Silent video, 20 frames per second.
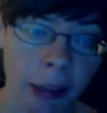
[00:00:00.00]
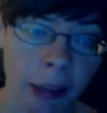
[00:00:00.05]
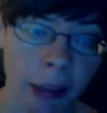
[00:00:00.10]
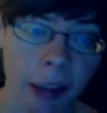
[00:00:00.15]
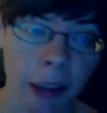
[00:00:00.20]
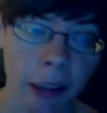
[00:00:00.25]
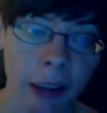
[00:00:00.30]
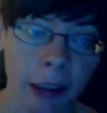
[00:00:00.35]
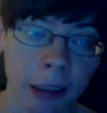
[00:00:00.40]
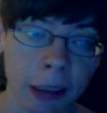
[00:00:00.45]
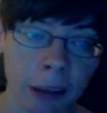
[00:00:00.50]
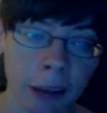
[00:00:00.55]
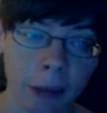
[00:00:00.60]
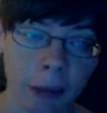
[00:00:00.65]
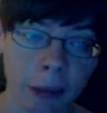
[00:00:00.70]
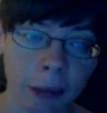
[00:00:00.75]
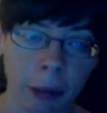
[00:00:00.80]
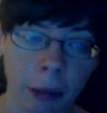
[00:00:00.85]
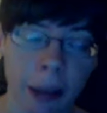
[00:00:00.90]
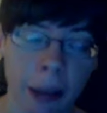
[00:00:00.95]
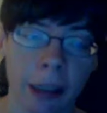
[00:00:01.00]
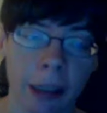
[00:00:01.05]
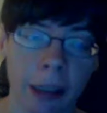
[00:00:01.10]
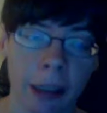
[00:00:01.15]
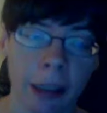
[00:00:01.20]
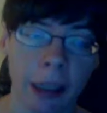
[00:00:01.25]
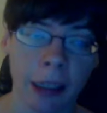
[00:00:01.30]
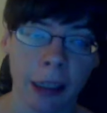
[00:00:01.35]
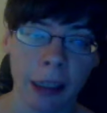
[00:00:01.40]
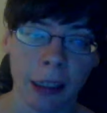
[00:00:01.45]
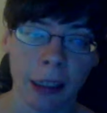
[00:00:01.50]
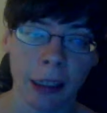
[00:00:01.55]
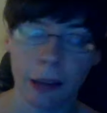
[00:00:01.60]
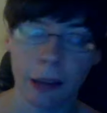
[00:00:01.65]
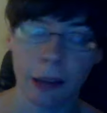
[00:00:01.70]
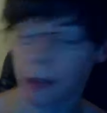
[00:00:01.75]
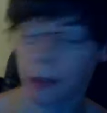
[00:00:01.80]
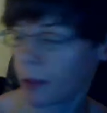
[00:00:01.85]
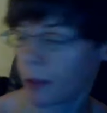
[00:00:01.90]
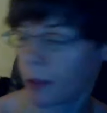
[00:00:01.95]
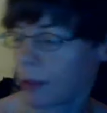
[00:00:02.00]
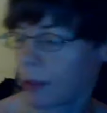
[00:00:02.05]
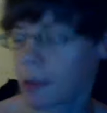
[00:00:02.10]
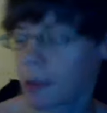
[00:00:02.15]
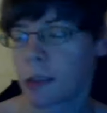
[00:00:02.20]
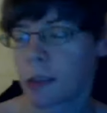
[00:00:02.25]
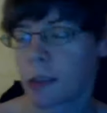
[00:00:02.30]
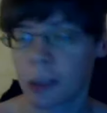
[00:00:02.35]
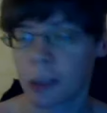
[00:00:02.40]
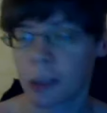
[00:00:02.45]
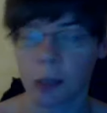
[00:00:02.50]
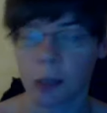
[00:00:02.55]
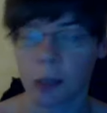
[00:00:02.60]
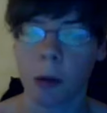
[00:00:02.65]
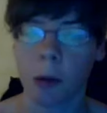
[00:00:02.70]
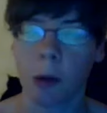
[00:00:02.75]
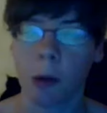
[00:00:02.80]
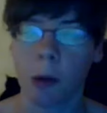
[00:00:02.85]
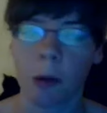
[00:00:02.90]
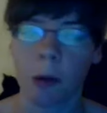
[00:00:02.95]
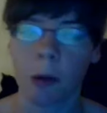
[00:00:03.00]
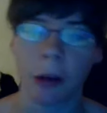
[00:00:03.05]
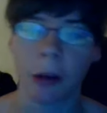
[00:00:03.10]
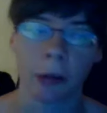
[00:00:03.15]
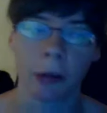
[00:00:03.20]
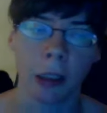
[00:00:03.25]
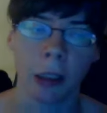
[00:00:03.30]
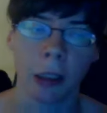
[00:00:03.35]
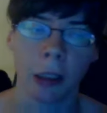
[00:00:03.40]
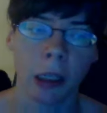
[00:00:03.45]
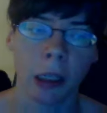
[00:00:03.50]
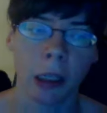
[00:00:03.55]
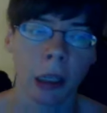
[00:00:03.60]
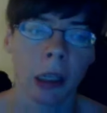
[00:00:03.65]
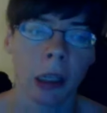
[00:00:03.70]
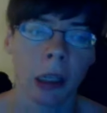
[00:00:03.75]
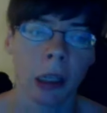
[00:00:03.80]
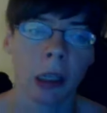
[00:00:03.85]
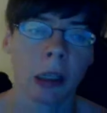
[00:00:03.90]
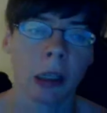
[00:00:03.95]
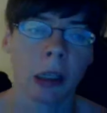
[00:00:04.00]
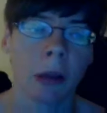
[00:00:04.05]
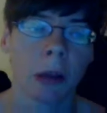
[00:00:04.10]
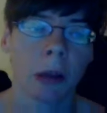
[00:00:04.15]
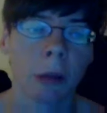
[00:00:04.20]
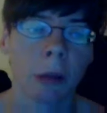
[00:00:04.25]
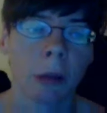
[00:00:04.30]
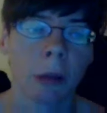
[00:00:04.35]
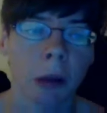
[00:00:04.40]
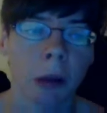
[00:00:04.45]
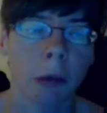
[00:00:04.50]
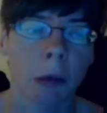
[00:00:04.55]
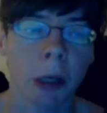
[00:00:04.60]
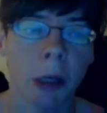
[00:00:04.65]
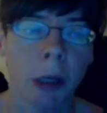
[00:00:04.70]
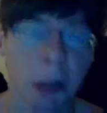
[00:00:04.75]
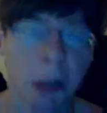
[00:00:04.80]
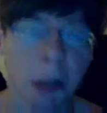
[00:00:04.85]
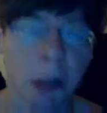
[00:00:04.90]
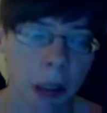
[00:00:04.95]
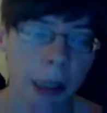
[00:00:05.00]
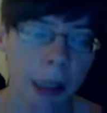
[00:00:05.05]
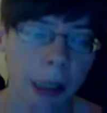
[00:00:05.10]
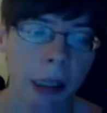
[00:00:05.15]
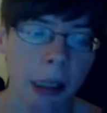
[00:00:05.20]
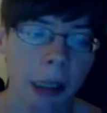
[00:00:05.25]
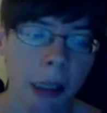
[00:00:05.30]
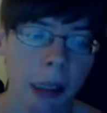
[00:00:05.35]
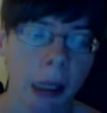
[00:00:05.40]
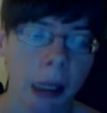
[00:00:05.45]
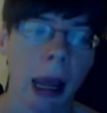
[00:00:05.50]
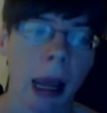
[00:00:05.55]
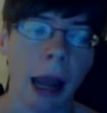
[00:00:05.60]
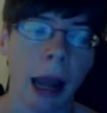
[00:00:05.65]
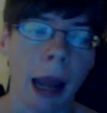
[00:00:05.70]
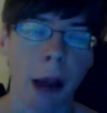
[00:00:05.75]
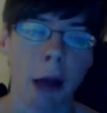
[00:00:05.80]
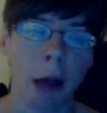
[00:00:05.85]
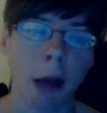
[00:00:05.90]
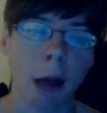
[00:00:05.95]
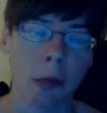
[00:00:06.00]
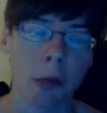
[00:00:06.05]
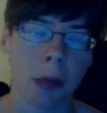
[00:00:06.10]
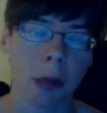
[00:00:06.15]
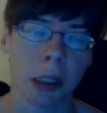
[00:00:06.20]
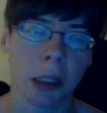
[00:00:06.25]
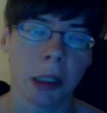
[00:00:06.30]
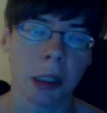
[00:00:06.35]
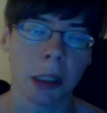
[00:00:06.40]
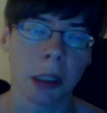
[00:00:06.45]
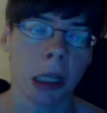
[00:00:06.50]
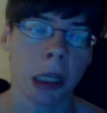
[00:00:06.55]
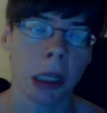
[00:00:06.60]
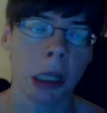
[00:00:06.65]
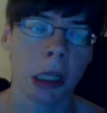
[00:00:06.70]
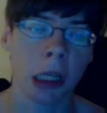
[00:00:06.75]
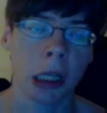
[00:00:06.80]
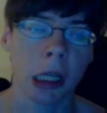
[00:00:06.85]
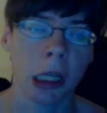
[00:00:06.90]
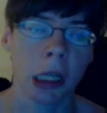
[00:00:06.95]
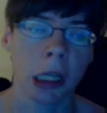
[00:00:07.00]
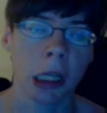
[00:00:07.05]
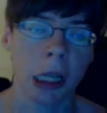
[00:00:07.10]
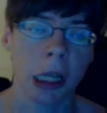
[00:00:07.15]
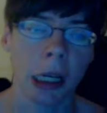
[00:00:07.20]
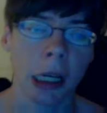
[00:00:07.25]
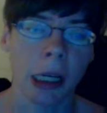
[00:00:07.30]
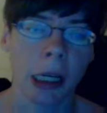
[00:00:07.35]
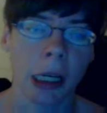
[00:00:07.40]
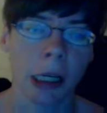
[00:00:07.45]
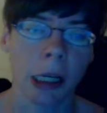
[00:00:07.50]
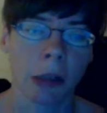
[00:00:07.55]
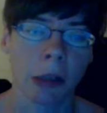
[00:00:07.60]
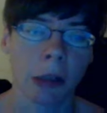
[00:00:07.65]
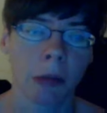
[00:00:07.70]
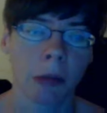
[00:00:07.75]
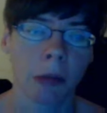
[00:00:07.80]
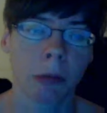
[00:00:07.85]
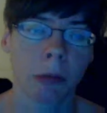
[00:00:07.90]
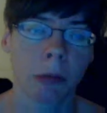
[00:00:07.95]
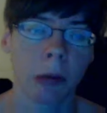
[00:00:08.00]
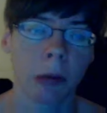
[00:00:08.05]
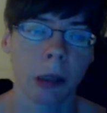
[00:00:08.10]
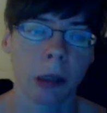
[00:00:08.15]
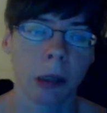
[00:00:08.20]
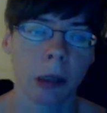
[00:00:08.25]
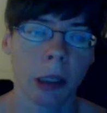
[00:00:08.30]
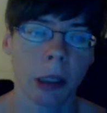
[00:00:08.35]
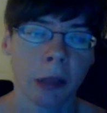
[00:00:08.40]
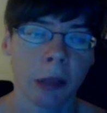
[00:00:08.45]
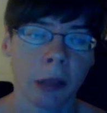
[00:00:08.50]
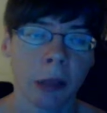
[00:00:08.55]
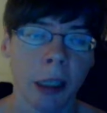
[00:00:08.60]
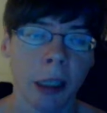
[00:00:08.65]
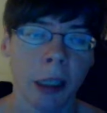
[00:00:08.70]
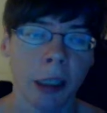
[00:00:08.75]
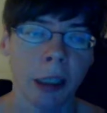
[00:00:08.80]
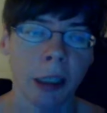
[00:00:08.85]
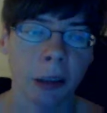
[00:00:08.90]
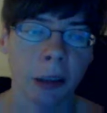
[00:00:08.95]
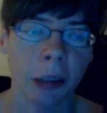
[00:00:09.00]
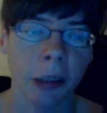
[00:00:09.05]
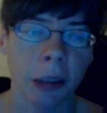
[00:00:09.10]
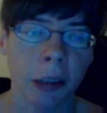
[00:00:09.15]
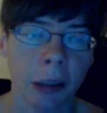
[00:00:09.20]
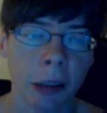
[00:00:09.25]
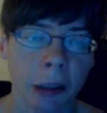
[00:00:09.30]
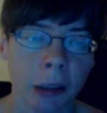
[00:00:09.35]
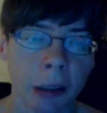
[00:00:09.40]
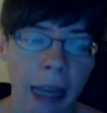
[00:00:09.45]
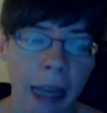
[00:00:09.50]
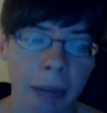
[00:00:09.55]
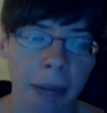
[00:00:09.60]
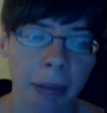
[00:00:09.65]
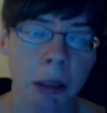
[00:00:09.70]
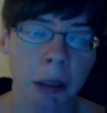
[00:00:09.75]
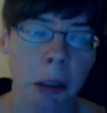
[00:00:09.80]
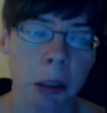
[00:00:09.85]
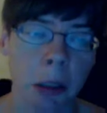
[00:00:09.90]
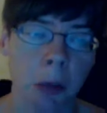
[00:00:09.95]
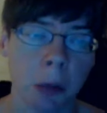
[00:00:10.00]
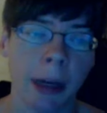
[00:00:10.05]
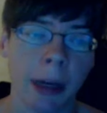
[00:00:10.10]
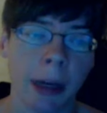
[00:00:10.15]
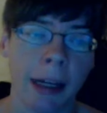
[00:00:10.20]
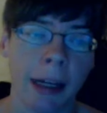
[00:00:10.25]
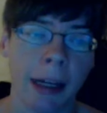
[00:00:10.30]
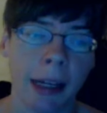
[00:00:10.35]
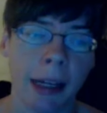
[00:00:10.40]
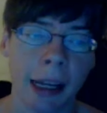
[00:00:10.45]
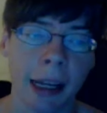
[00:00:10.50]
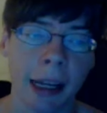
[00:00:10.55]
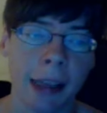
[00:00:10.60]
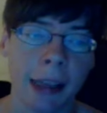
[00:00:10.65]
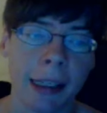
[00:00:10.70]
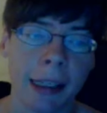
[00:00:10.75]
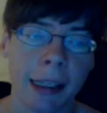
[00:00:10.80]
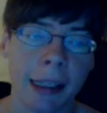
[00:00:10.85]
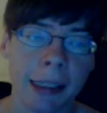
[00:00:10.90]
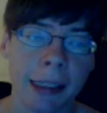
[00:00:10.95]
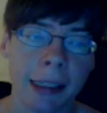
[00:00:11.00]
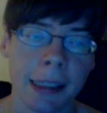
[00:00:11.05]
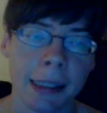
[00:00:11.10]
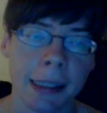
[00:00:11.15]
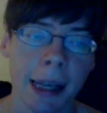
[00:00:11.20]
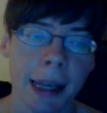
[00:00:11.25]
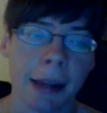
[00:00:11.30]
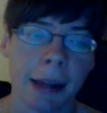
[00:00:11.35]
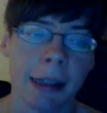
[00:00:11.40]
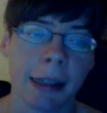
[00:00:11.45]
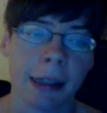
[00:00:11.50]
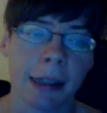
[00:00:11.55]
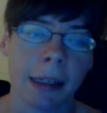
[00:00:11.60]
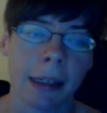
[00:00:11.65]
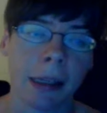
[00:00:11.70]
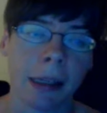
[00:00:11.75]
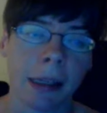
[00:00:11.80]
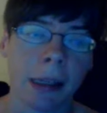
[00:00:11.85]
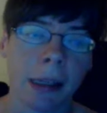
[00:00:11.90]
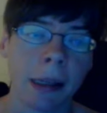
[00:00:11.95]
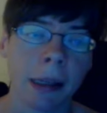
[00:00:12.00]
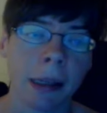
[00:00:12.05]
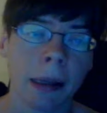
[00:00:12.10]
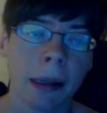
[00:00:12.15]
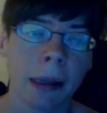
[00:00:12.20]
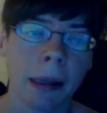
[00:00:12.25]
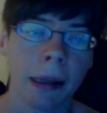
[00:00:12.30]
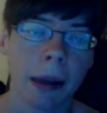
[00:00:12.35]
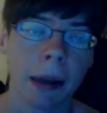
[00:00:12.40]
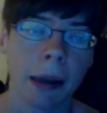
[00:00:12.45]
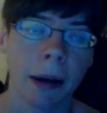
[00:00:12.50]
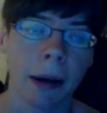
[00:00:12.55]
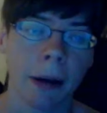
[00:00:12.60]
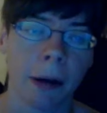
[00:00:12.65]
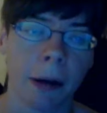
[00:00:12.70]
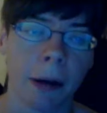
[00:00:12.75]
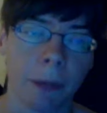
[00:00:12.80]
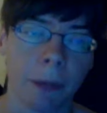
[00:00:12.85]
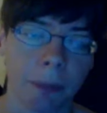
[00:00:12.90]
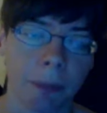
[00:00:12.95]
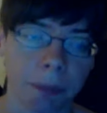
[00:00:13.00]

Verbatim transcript: when, there's a button on the, the small one that when you turn the on off switch it, it, if you can time it just right and hit the scale and um,